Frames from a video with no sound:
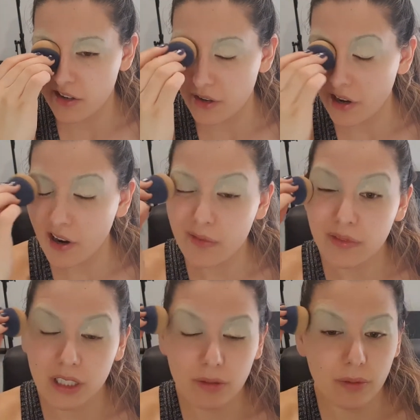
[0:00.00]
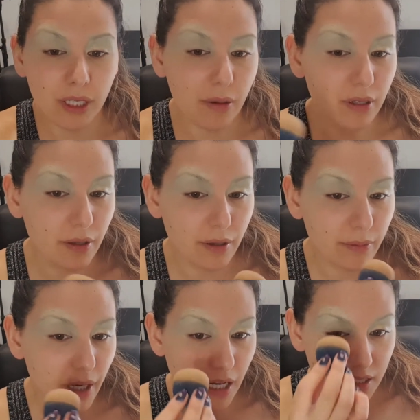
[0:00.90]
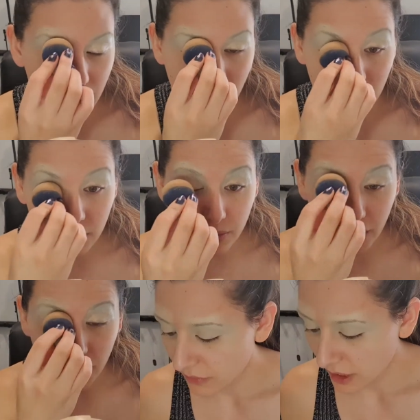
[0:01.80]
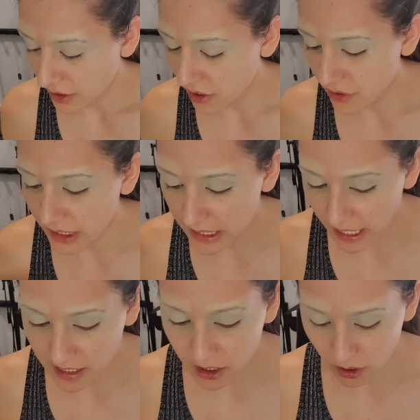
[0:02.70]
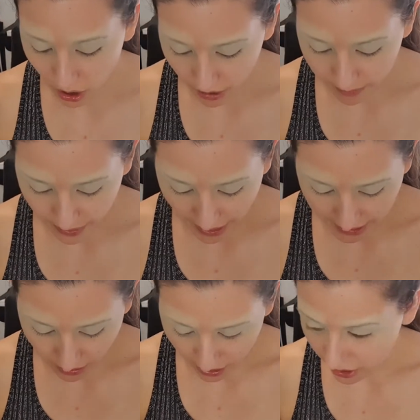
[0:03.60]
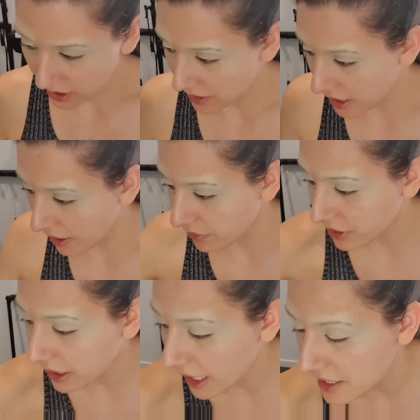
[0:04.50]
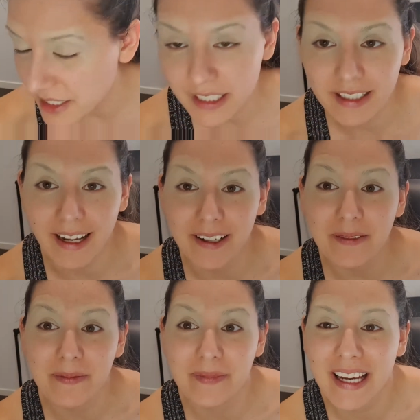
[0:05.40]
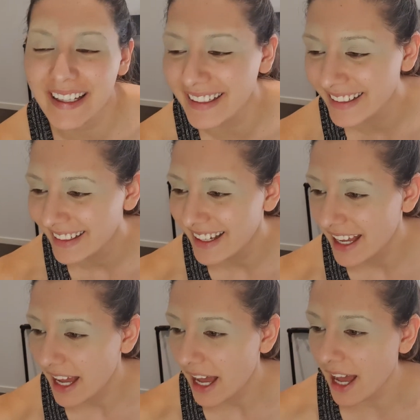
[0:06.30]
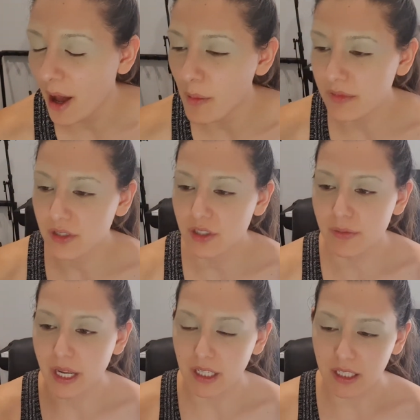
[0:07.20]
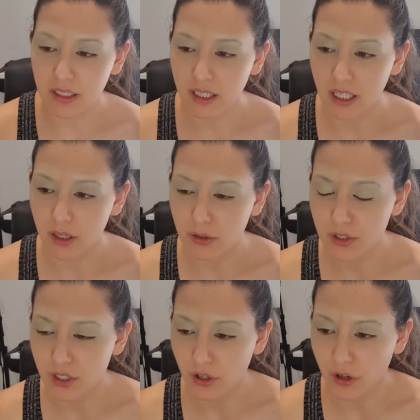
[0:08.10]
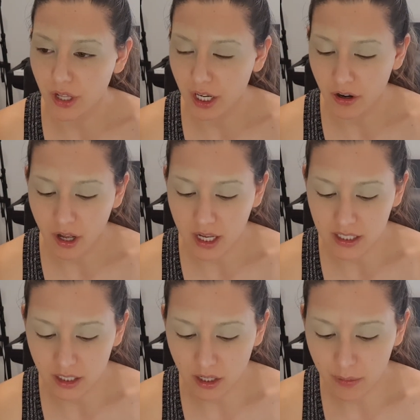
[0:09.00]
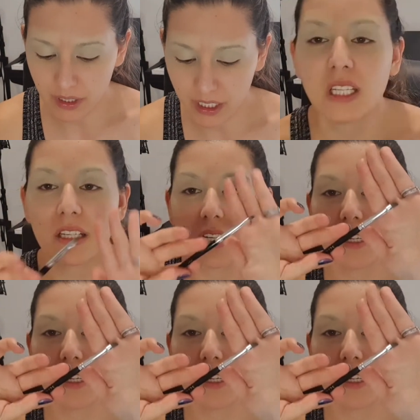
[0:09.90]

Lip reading: hopefully we'll be able to mask that a little bit. So Trixie has a lot of black going on that I've realized now to make the illusion that her eyes are a lot bigger. Getting an